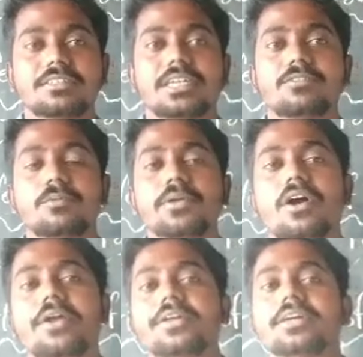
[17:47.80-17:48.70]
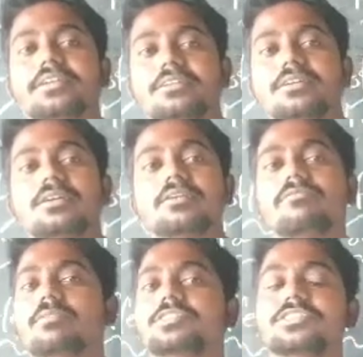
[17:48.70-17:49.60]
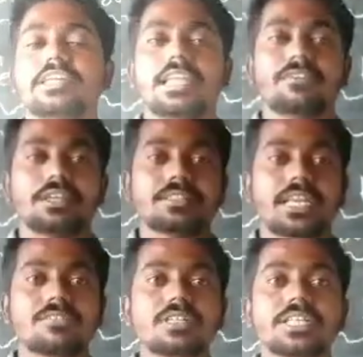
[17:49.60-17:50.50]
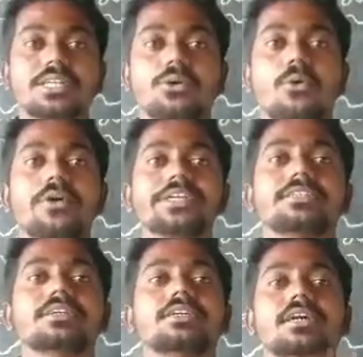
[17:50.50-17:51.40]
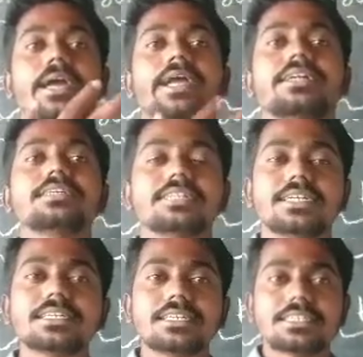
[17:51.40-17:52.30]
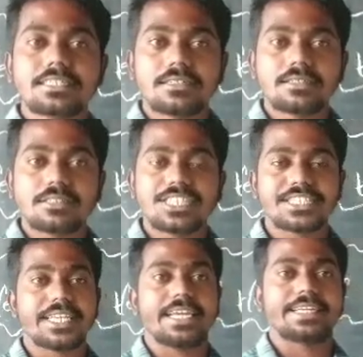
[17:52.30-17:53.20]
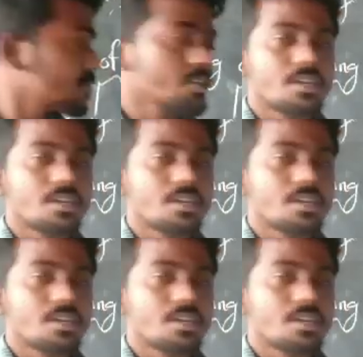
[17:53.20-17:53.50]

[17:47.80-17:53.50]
that will be higher from the sea level. That is why they are going at that state.